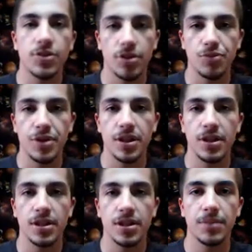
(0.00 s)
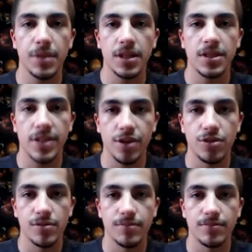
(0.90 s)
to win the bidding
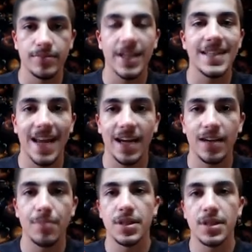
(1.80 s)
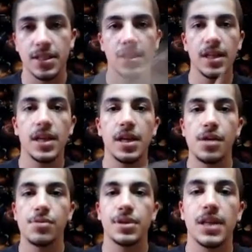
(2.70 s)
stage? Exactly, person
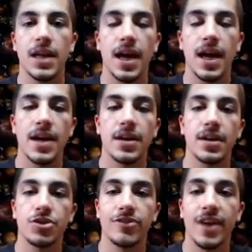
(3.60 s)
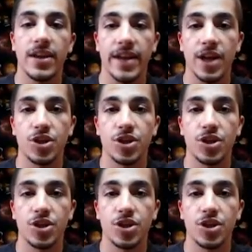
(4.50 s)
with the higher use value and action